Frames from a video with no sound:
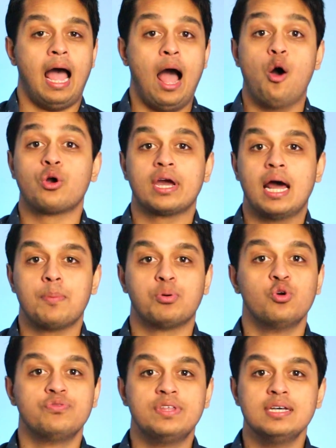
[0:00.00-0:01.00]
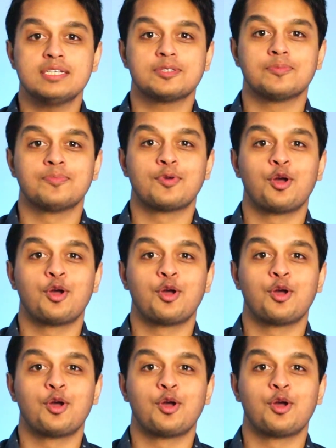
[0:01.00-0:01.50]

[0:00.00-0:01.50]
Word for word: How can I prove this?